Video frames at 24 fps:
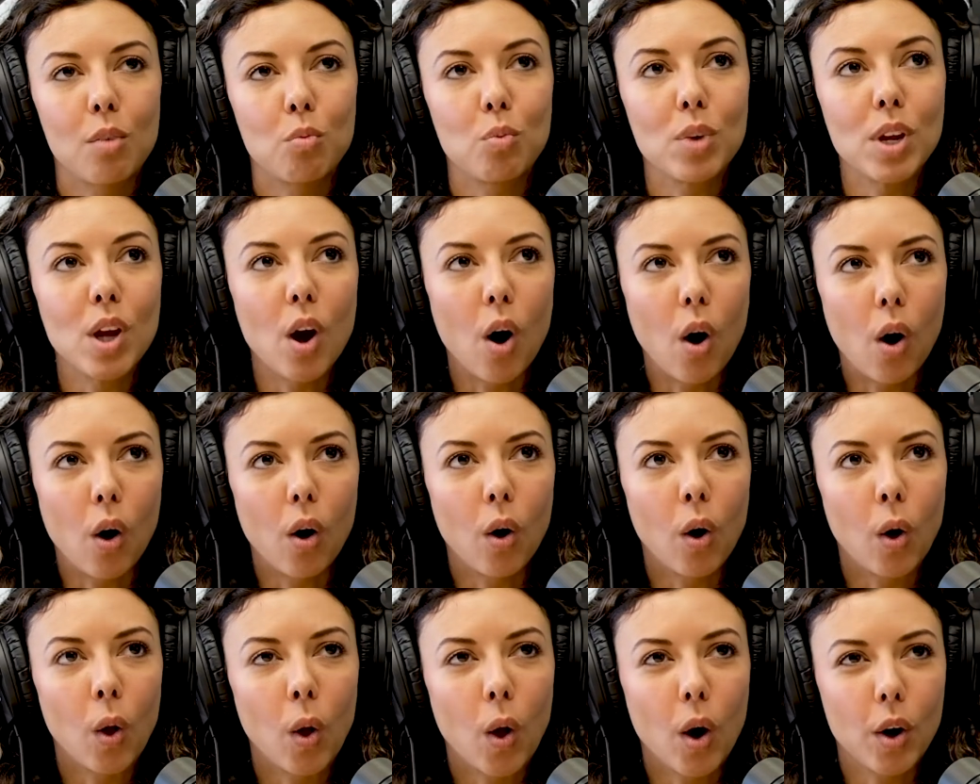we
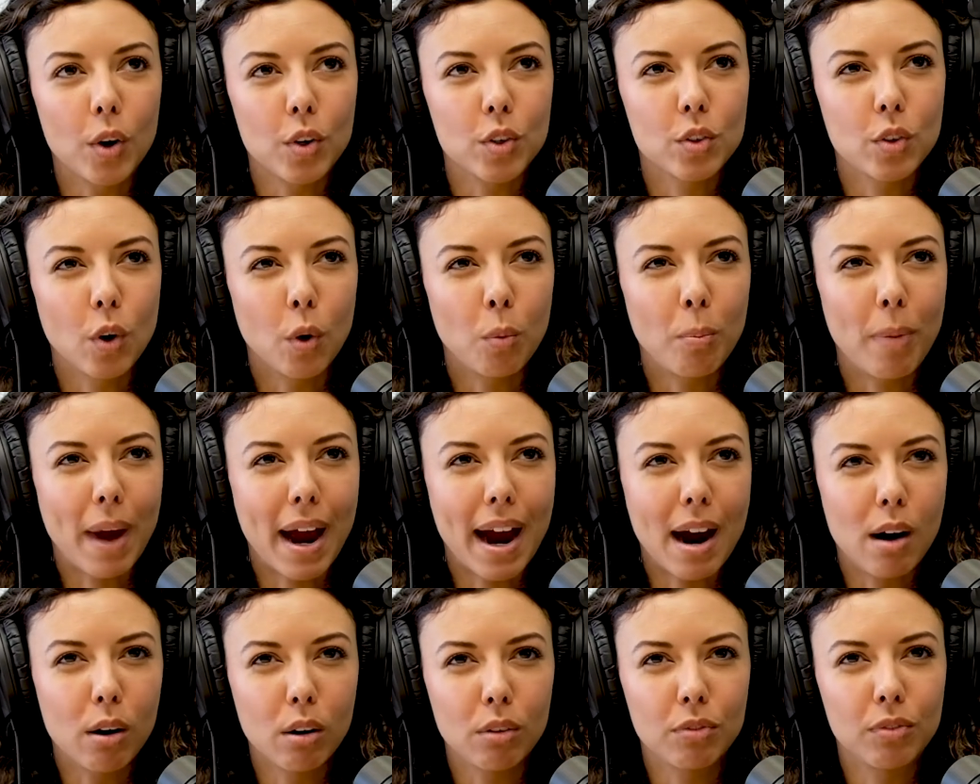all are so
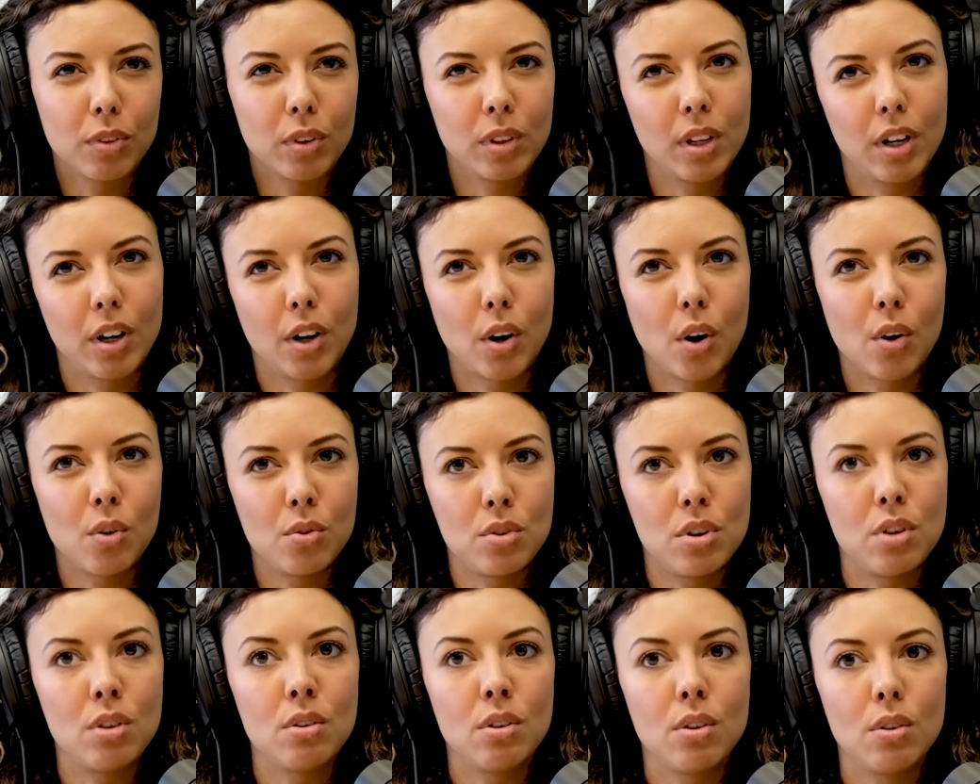powerful in our
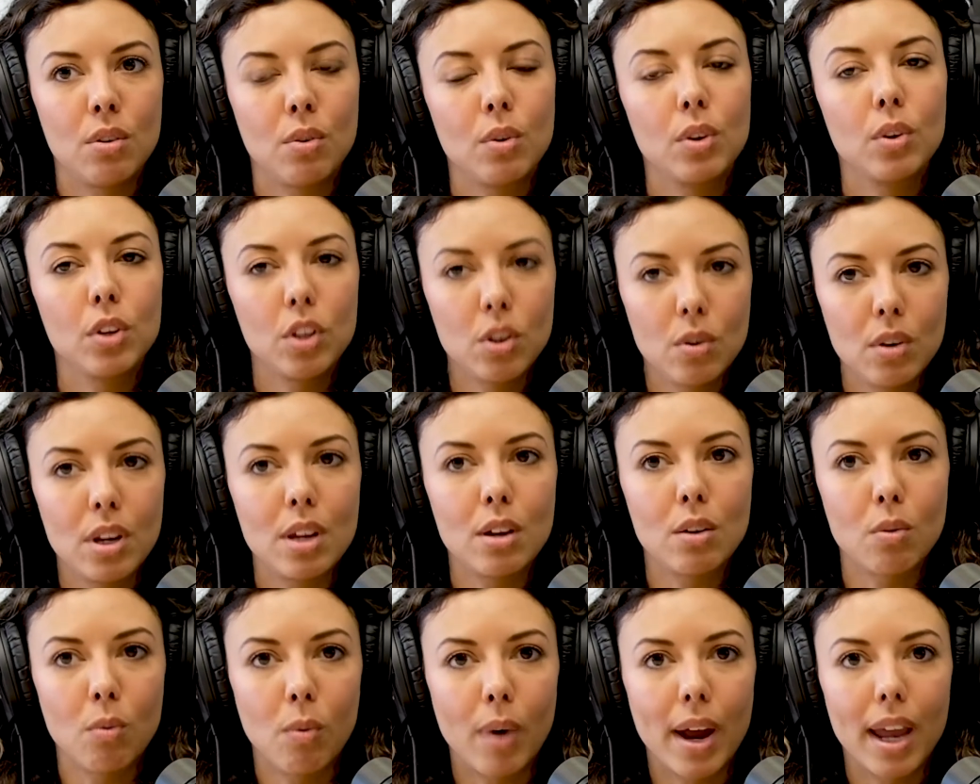own
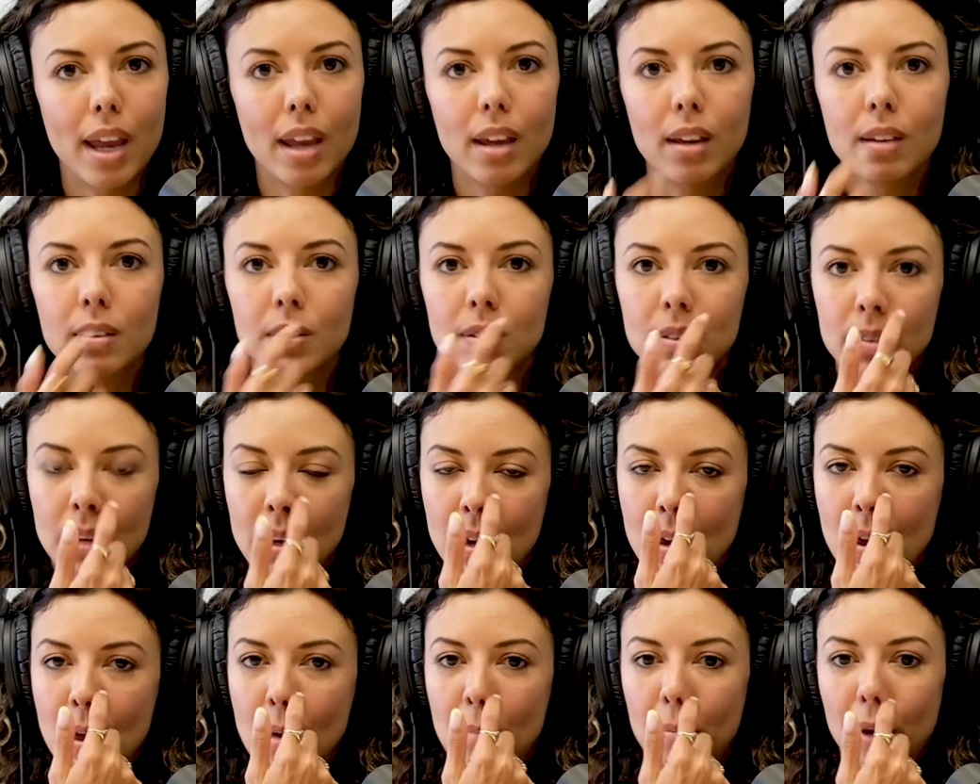unique ways,
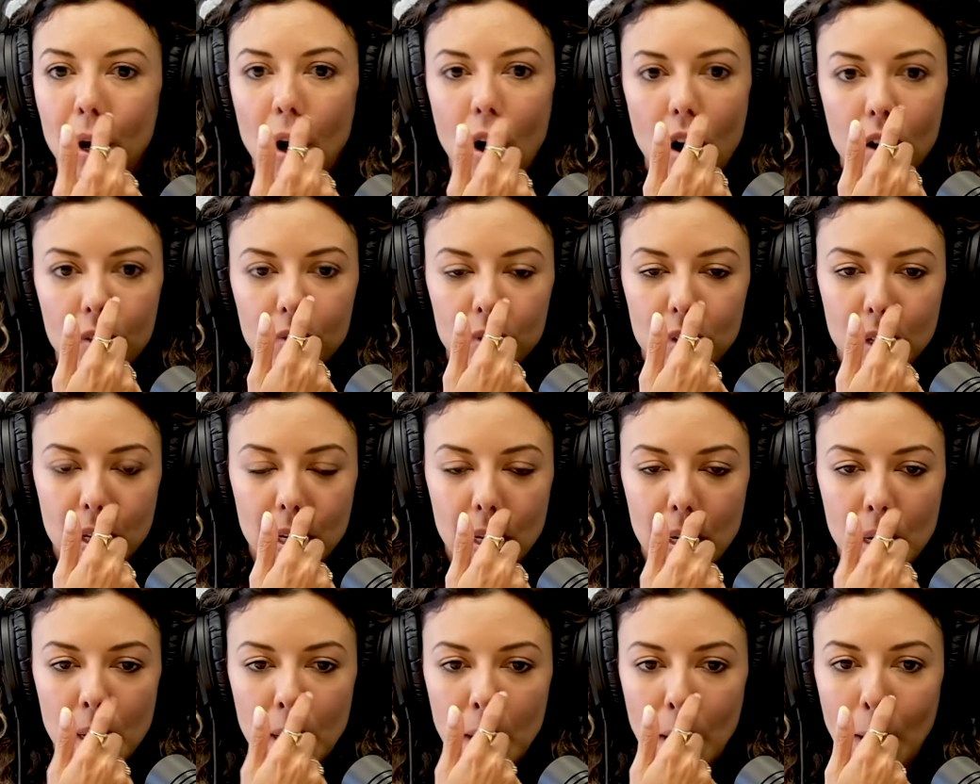but
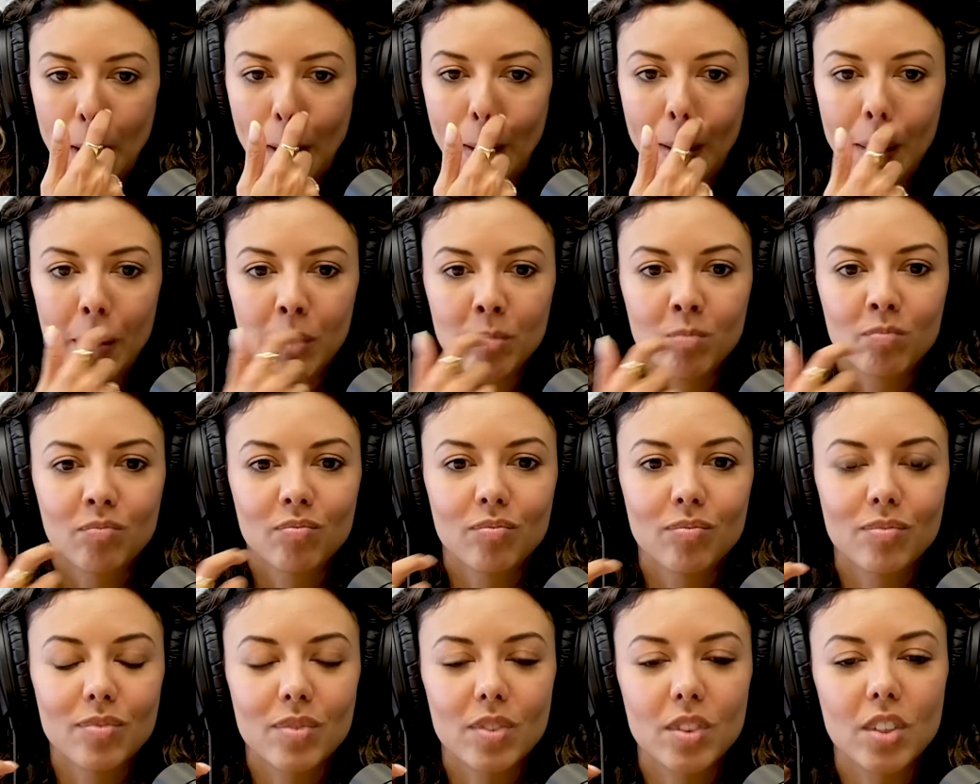often
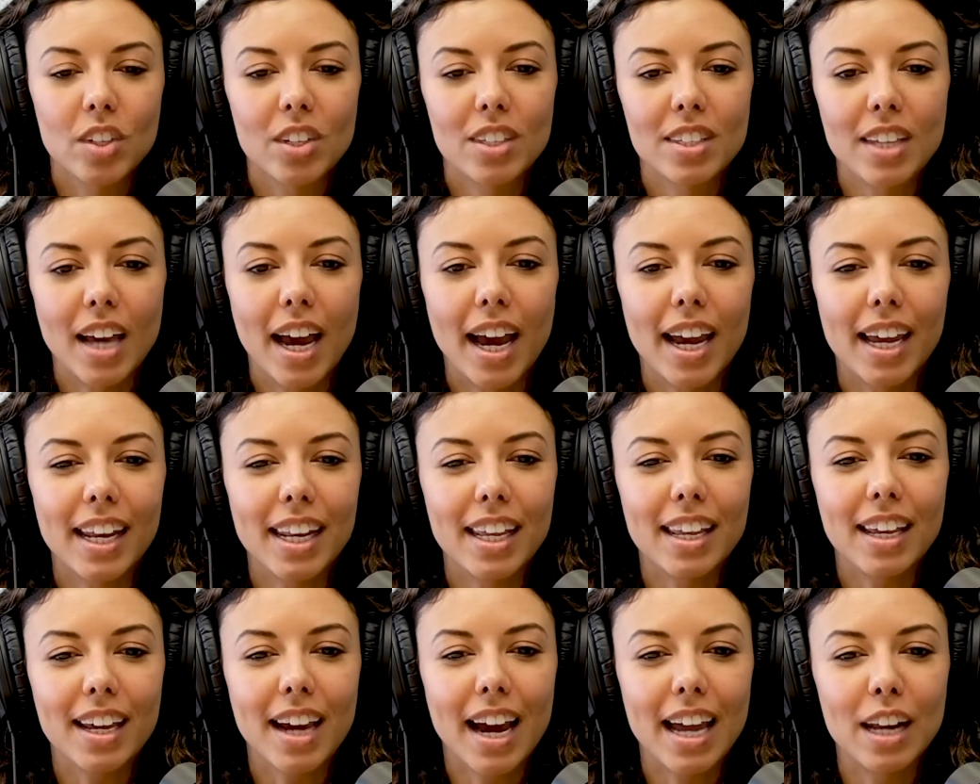
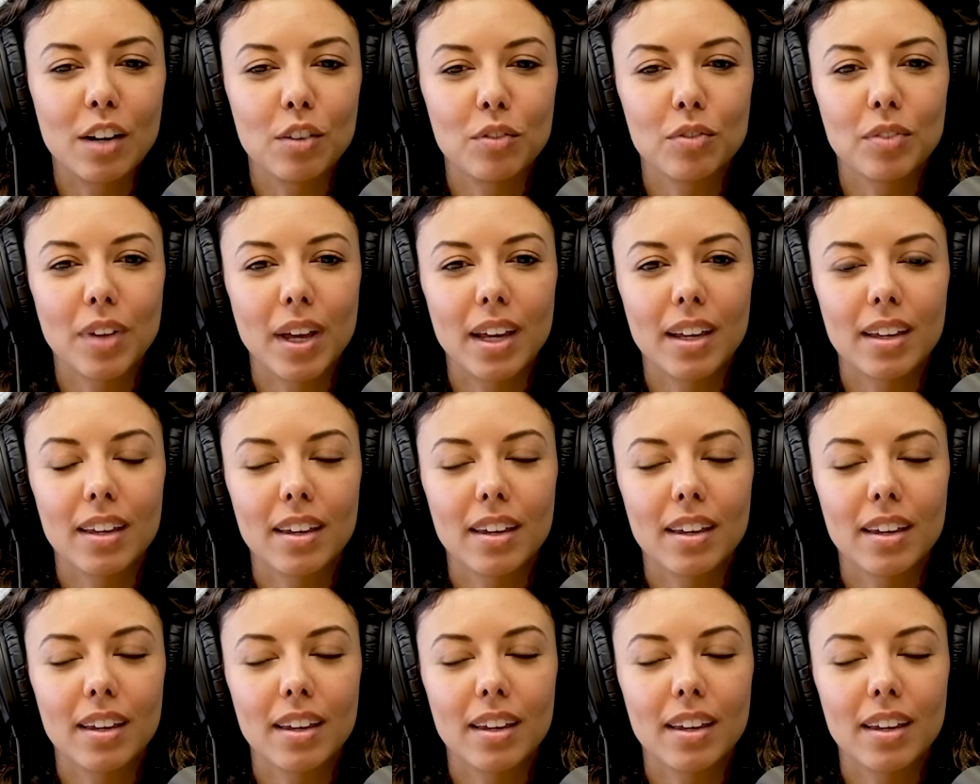society kind of